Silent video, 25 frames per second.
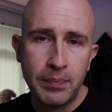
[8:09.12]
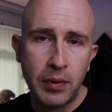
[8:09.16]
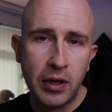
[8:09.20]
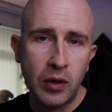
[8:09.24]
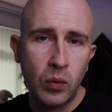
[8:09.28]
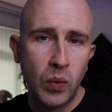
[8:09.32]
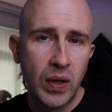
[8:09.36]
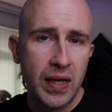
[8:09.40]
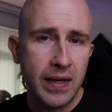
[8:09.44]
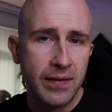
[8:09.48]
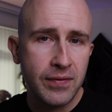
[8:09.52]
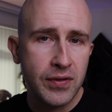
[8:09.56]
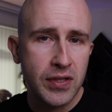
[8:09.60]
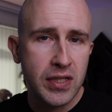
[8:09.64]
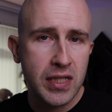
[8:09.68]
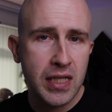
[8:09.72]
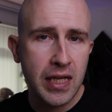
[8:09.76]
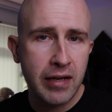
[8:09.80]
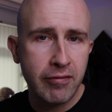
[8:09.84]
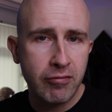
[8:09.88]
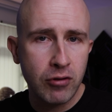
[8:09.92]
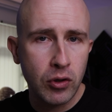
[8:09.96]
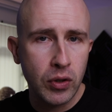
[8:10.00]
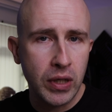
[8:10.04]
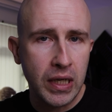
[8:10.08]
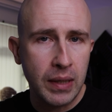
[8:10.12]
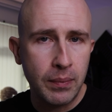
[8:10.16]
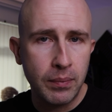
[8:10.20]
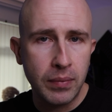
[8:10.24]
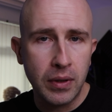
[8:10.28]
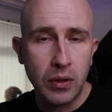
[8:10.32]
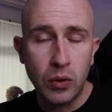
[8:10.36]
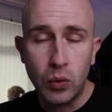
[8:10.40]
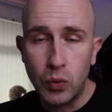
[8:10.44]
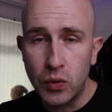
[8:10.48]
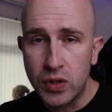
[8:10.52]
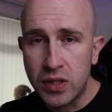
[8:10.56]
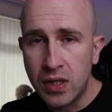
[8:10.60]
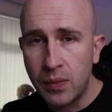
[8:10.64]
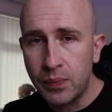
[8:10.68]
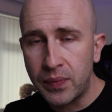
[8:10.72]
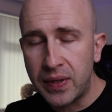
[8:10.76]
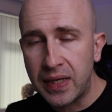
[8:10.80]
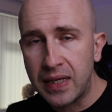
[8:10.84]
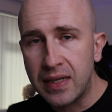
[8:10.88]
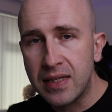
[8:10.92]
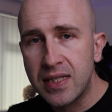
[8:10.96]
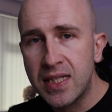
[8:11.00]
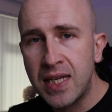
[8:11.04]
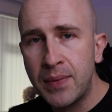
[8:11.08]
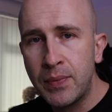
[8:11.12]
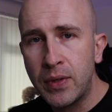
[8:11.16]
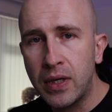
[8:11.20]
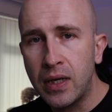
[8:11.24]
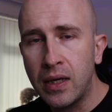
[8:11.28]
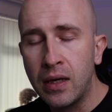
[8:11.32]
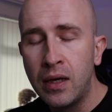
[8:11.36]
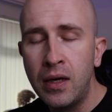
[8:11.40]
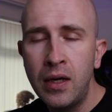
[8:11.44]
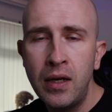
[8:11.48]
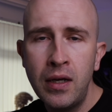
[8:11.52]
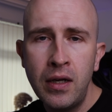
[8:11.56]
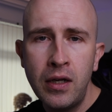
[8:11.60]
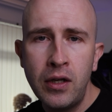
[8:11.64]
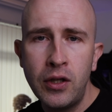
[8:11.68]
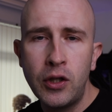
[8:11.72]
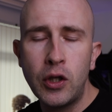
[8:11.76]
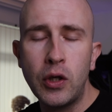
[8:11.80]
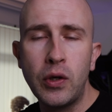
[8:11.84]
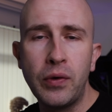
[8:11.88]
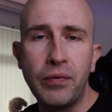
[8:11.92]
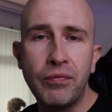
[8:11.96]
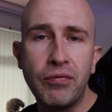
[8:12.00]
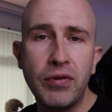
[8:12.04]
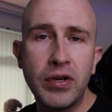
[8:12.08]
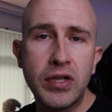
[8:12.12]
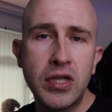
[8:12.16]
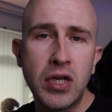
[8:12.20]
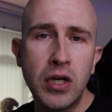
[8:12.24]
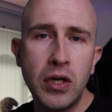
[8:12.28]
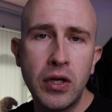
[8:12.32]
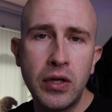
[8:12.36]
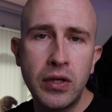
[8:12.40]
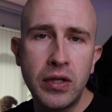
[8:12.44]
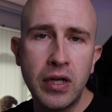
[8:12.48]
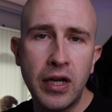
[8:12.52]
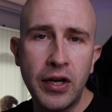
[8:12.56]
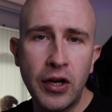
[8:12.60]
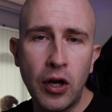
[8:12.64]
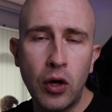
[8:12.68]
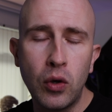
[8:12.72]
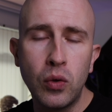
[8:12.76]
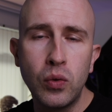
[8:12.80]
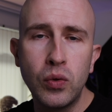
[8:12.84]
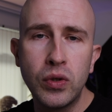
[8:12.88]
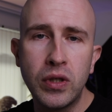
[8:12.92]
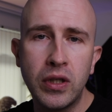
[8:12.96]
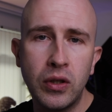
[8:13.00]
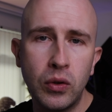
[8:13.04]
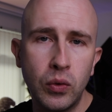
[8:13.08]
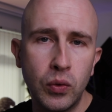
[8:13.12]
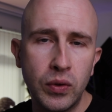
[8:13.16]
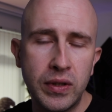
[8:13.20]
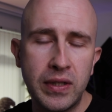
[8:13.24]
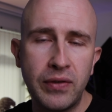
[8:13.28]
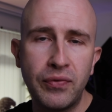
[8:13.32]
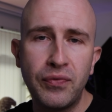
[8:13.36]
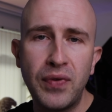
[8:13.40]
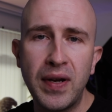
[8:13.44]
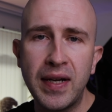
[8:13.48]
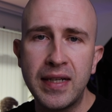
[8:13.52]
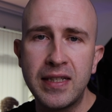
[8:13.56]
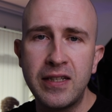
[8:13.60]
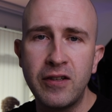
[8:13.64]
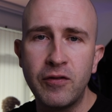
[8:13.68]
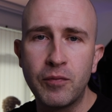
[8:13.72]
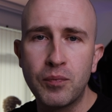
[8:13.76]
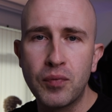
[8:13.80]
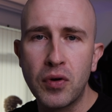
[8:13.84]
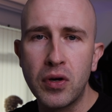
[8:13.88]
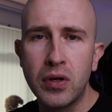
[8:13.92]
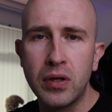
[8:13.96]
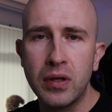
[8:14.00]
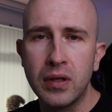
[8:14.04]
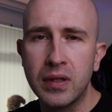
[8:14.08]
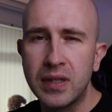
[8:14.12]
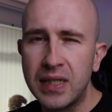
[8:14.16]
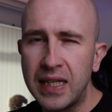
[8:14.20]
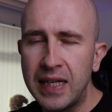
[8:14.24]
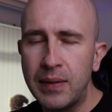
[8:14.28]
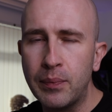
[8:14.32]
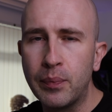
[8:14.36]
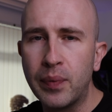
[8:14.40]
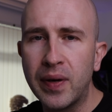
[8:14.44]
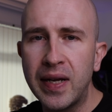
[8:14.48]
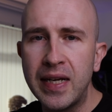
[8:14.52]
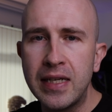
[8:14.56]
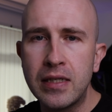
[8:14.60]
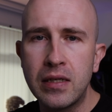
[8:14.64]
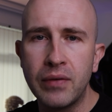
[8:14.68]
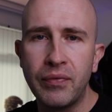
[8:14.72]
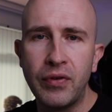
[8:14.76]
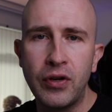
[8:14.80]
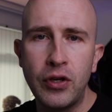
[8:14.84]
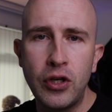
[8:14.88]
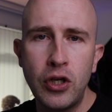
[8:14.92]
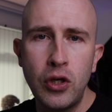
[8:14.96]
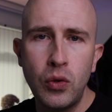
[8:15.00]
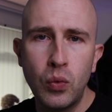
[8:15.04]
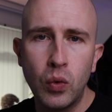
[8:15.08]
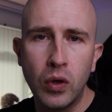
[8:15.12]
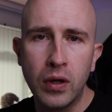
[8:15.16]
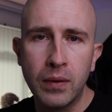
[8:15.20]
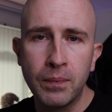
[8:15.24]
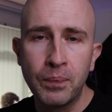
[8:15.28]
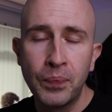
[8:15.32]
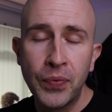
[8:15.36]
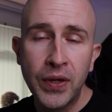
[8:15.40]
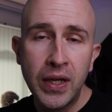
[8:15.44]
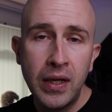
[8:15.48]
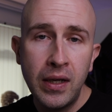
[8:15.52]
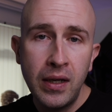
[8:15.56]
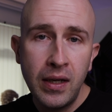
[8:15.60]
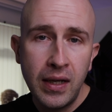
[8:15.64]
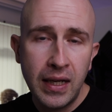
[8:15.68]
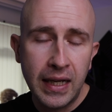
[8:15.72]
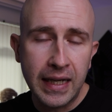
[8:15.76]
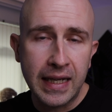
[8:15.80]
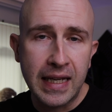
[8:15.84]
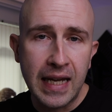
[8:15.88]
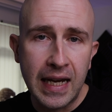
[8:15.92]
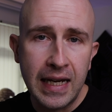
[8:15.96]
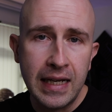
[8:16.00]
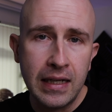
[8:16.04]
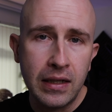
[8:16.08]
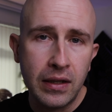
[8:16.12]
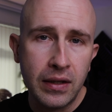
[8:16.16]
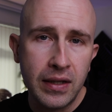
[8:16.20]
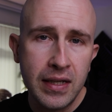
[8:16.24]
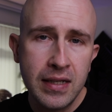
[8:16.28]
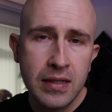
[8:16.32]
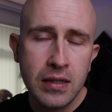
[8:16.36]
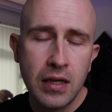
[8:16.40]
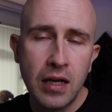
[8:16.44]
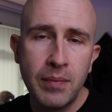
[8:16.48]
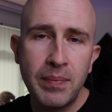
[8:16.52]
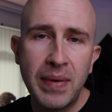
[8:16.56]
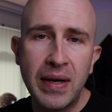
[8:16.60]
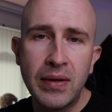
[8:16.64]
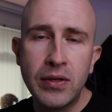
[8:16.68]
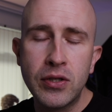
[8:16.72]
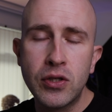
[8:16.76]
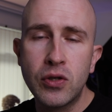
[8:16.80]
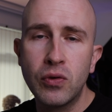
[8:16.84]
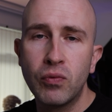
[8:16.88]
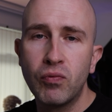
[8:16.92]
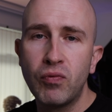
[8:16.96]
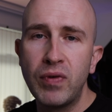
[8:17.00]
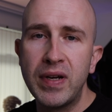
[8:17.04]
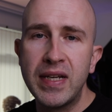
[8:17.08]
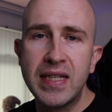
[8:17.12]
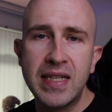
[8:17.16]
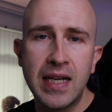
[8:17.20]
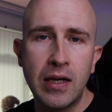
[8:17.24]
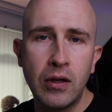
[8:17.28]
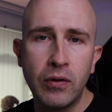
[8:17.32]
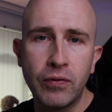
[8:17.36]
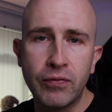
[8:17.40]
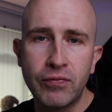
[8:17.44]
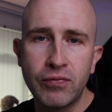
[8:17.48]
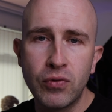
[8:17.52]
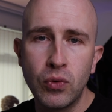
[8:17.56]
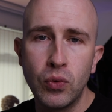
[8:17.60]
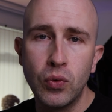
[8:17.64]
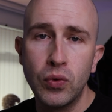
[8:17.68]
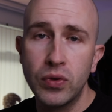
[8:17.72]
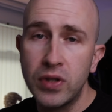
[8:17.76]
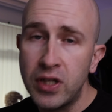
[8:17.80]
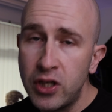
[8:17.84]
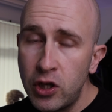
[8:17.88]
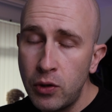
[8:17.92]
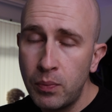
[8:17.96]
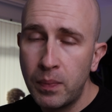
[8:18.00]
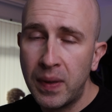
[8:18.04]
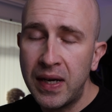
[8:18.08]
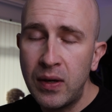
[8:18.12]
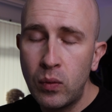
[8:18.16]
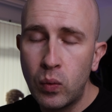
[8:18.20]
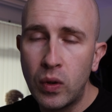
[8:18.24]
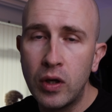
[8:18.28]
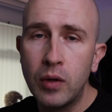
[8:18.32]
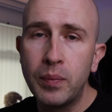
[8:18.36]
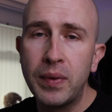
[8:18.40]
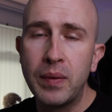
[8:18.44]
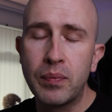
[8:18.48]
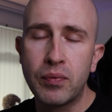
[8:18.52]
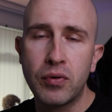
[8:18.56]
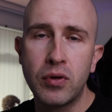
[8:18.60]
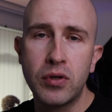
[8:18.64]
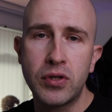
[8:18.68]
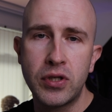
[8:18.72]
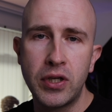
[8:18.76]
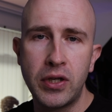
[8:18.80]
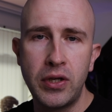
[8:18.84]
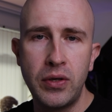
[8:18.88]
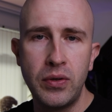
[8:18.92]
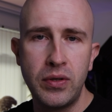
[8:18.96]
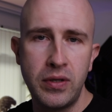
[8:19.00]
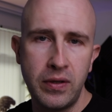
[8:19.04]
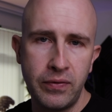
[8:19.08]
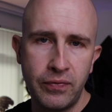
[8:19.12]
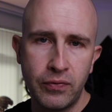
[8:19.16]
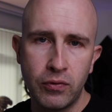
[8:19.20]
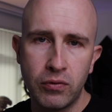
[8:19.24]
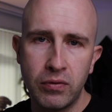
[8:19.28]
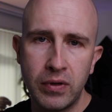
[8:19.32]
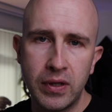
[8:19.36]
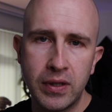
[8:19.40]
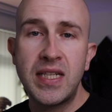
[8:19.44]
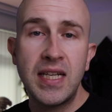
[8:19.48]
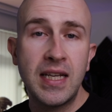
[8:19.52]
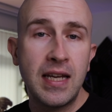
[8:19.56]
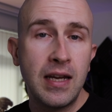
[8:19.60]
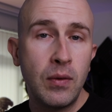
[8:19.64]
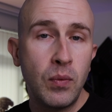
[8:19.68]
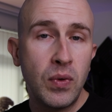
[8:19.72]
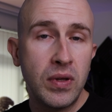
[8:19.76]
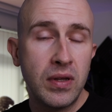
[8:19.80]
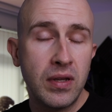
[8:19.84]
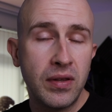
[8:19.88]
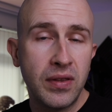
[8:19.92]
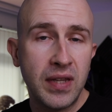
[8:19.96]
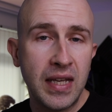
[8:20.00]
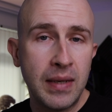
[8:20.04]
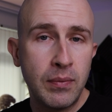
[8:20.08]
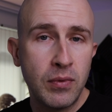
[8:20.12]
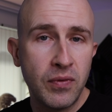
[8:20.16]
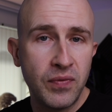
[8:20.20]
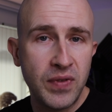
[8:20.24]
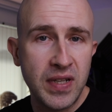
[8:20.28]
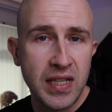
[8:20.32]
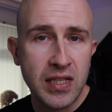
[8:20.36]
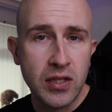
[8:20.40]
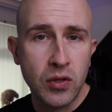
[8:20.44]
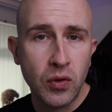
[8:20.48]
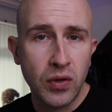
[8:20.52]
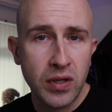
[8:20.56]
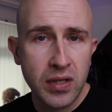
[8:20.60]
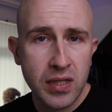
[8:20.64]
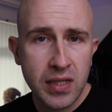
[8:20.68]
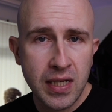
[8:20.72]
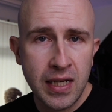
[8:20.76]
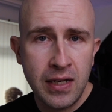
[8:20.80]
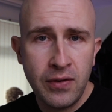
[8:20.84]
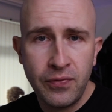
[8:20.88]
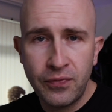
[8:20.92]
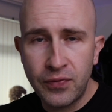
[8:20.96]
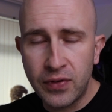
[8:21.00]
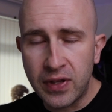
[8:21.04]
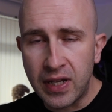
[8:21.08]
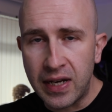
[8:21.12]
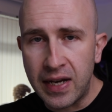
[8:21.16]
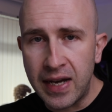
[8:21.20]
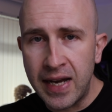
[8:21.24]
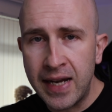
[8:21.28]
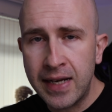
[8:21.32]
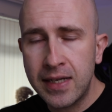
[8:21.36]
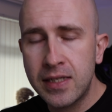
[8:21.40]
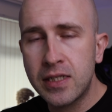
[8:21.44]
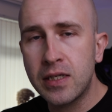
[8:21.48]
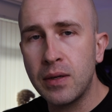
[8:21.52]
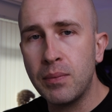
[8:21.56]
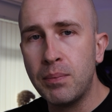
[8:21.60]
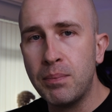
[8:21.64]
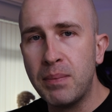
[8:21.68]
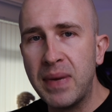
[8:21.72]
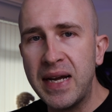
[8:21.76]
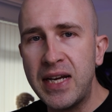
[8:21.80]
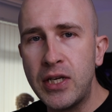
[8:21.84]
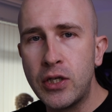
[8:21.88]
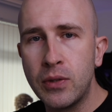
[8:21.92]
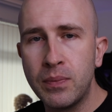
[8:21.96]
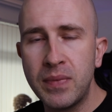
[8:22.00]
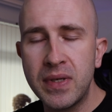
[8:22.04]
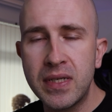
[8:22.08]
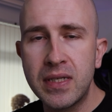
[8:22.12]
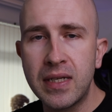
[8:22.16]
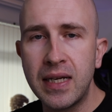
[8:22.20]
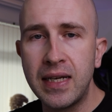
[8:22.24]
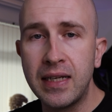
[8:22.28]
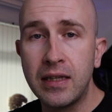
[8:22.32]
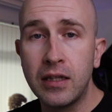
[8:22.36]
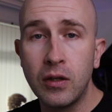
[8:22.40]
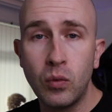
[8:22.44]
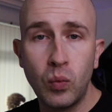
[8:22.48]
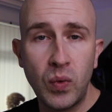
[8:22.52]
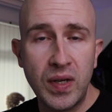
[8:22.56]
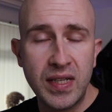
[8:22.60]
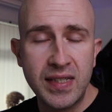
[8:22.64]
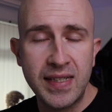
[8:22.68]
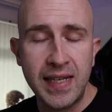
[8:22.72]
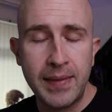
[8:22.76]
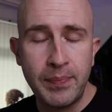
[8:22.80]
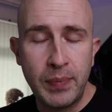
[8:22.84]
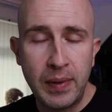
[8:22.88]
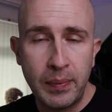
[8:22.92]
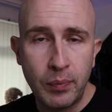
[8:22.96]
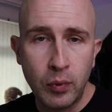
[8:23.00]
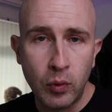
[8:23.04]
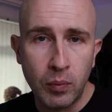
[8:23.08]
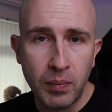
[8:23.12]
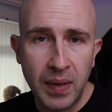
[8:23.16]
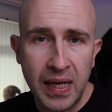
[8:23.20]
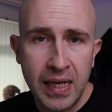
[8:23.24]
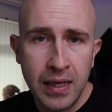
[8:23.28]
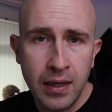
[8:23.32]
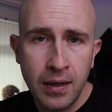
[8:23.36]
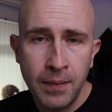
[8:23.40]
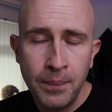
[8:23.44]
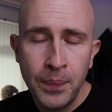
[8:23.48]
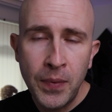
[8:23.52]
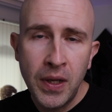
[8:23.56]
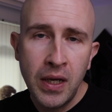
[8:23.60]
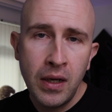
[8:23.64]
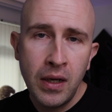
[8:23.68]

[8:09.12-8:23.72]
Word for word: by way of serial number or something similar, that you've returned an older or defective product in place of a new one. Again, this amounts to retail fraud and you may well be prosecuted for it. Sticking with the theme of dishonesty, for the next major mistake that we see people make